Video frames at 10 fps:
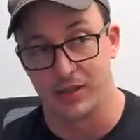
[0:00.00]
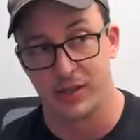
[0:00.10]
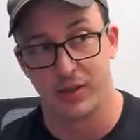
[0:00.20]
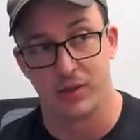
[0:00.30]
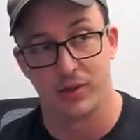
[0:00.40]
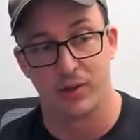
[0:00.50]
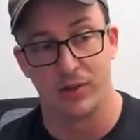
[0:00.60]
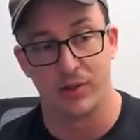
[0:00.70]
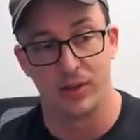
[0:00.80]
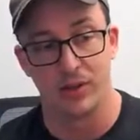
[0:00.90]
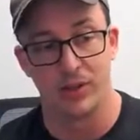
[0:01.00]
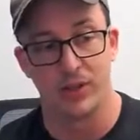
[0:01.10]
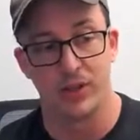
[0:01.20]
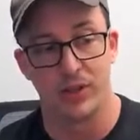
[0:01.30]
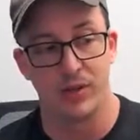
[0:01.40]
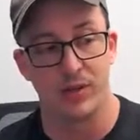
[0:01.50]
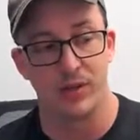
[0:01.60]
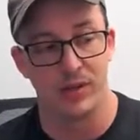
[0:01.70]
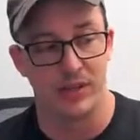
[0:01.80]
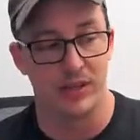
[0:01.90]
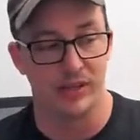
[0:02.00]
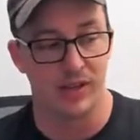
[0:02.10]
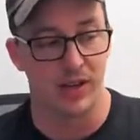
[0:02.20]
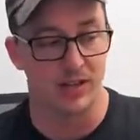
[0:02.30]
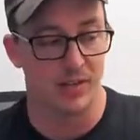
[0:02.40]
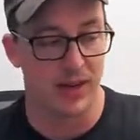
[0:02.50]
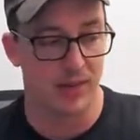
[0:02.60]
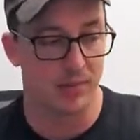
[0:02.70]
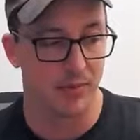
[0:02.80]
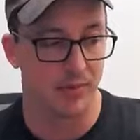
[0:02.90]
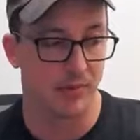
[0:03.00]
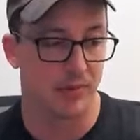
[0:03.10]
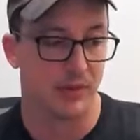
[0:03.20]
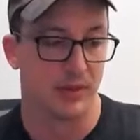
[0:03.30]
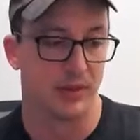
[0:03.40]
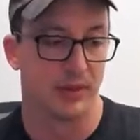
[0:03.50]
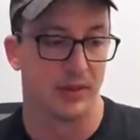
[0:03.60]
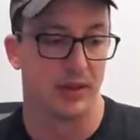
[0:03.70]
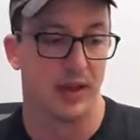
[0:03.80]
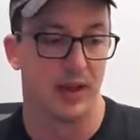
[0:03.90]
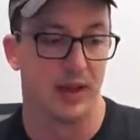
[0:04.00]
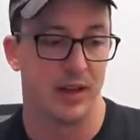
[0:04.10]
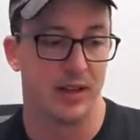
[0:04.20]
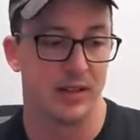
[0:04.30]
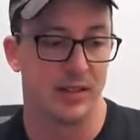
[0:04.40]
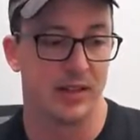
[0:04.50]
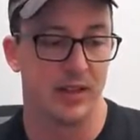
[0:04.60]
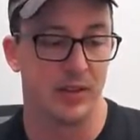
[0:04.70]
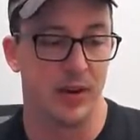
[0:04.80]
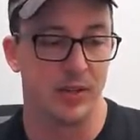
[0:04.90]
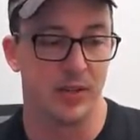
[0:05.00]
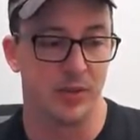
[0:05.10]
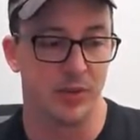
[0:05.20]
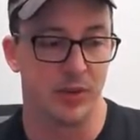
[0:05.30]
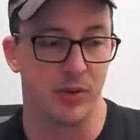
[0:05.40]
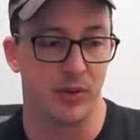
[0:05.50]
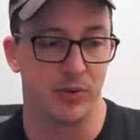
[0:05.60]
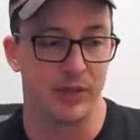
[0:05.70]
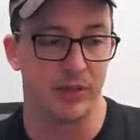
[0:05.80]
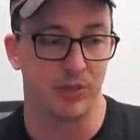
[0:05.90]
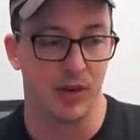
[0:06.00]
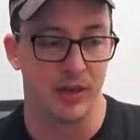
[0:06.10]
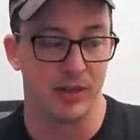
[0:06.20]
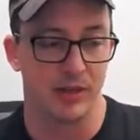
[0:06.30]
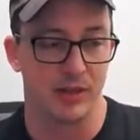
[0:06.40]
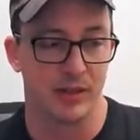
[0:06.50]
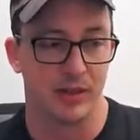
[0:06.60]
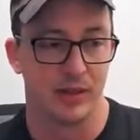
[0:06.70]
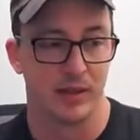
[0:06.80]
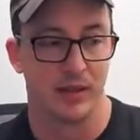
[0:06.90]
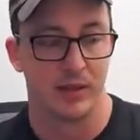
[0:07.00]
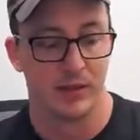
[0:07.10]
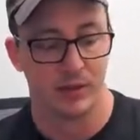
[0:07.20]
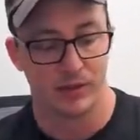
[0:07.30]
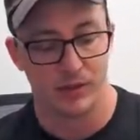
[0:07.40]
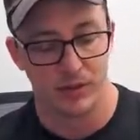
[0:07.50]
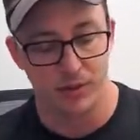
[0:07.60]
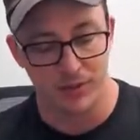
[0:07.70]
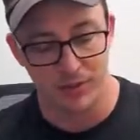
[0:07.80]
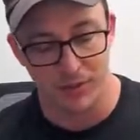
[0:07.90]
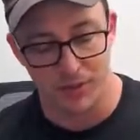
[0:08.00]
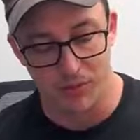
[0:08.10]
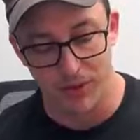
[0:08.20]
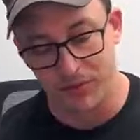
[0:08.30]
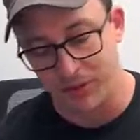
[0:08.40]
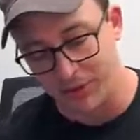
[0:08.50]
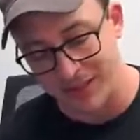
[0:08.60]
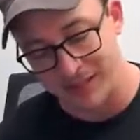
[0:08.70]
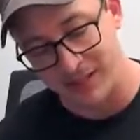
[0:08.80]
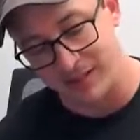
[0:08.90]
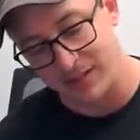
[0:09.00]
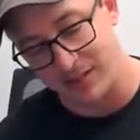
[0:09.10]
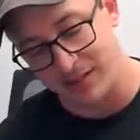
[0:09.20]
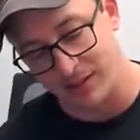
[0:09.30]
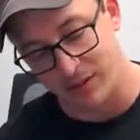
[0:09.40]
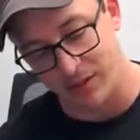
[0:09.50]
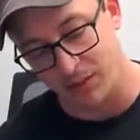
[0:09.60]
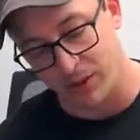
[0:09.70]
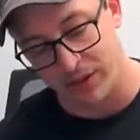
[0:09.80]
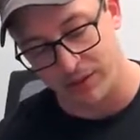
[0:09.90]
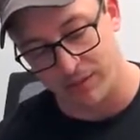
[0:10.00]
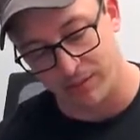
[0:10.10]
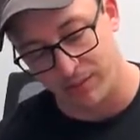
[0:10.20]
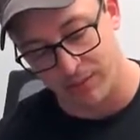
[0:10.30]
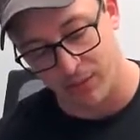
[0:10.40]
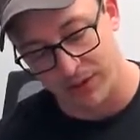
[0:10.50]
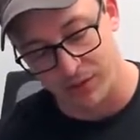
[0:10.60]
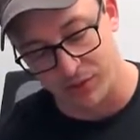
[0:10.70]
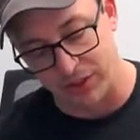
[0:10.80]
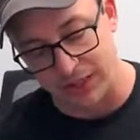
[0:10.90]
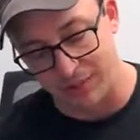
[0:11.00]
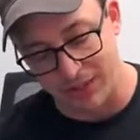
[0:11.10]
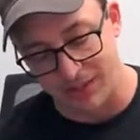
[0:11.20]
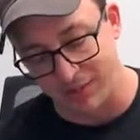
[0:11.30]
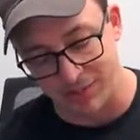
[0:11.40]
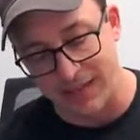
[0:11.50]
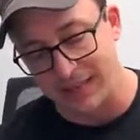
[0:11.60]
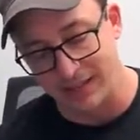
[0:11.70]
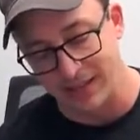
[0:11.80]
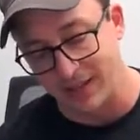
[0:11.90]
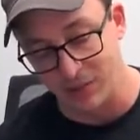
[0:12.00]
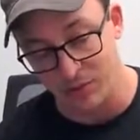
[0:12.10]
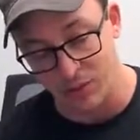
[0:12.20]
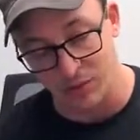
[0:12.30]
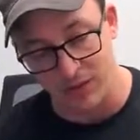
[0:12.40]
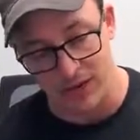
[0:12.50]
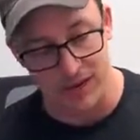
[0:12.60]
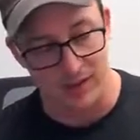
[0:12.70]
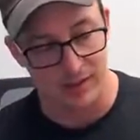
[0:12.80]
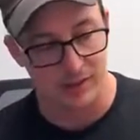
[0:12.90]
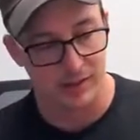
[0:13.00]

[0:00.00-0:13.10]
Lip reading: so you should use exhaustMap in situations where you only want one request or one stream in flight, and you do not